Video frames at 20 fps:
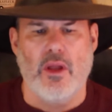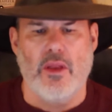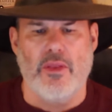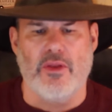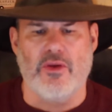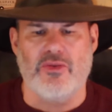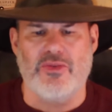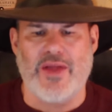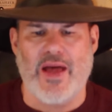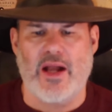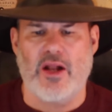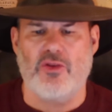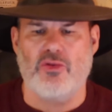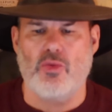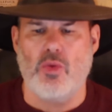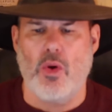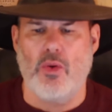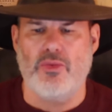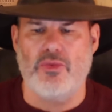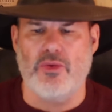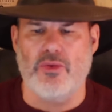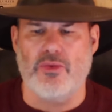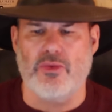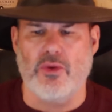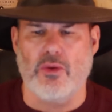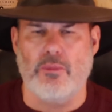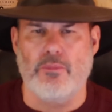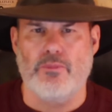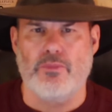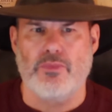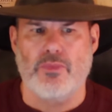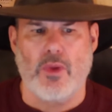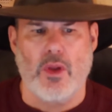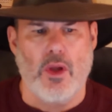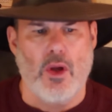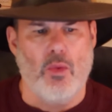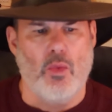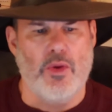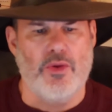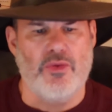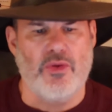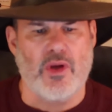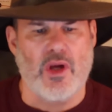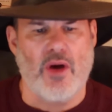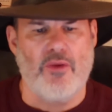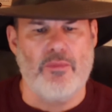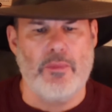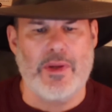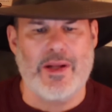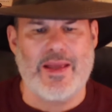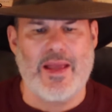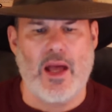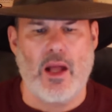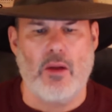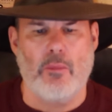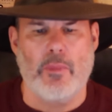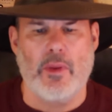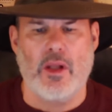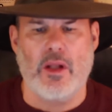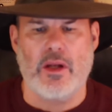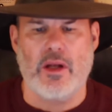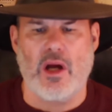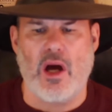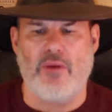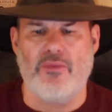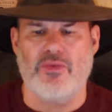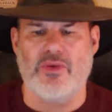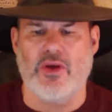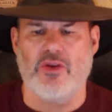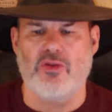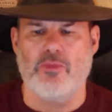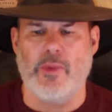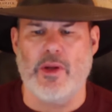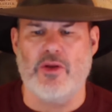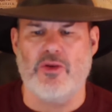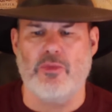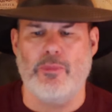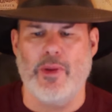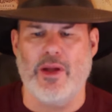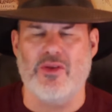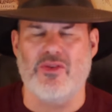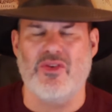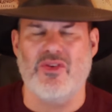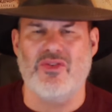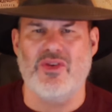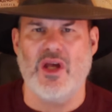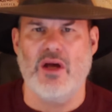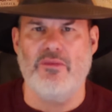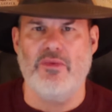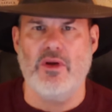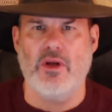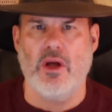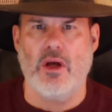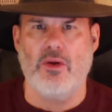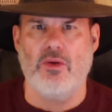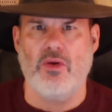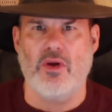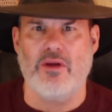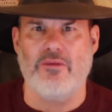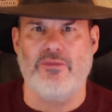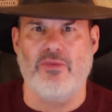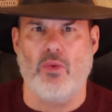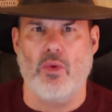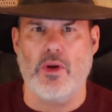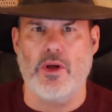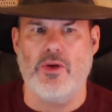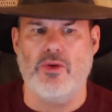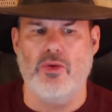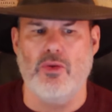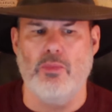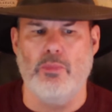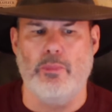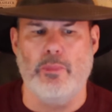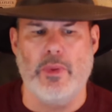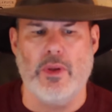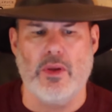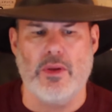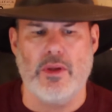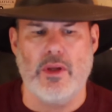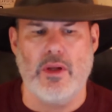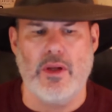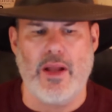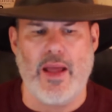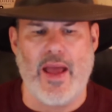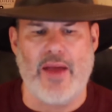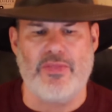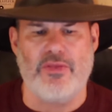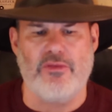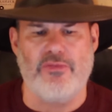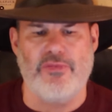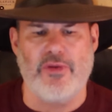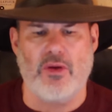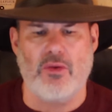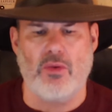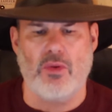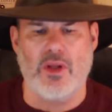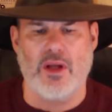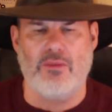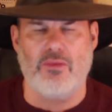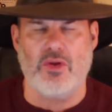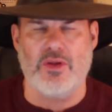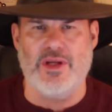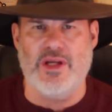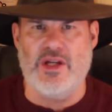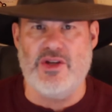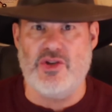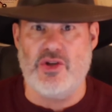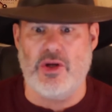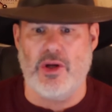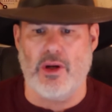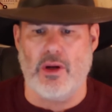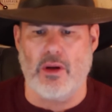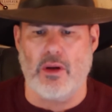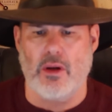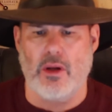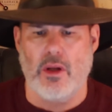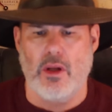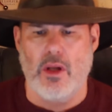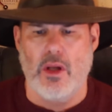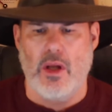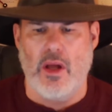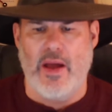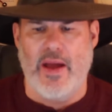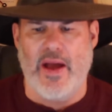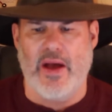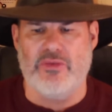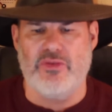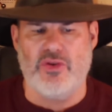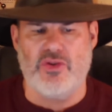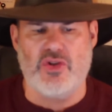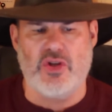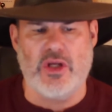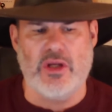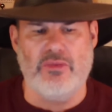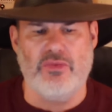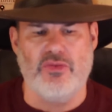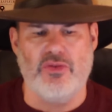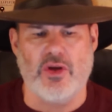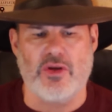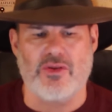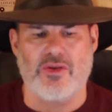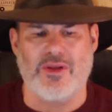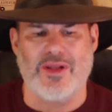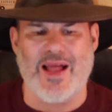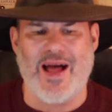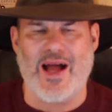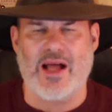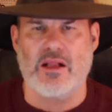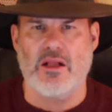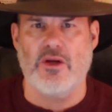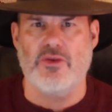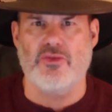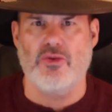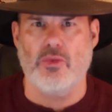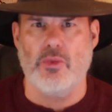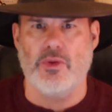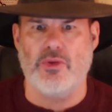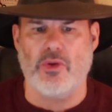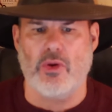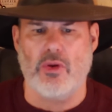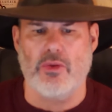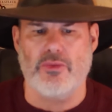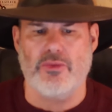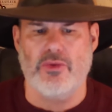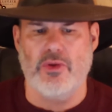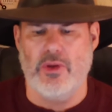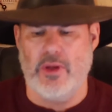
the status quo system, which the Government Accountability Office estimates spends $742 billion at the federal level each year, has achieved such lackluster results to